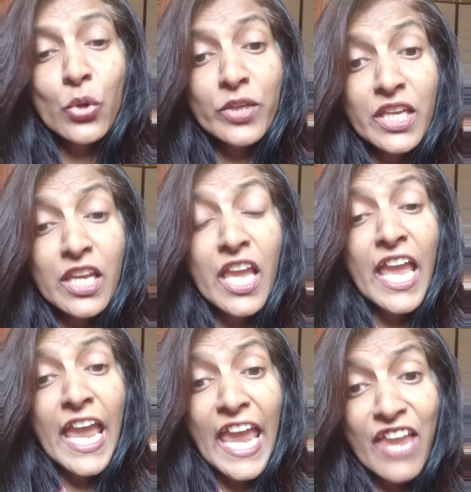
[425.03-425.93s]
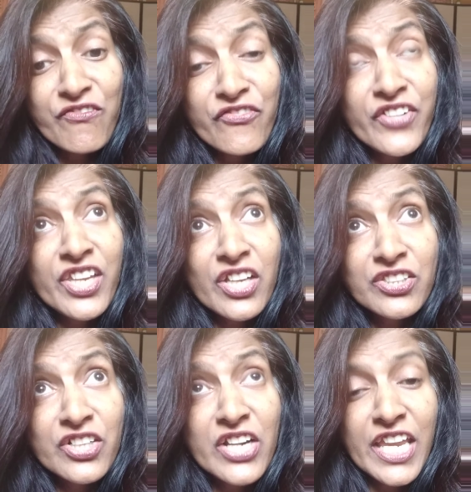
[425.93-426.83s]
Okay. Every
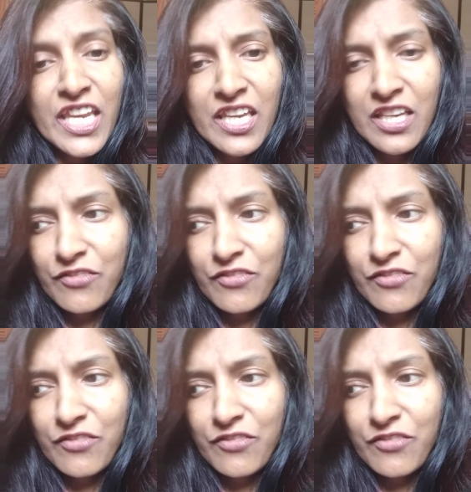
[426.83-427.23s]
other day,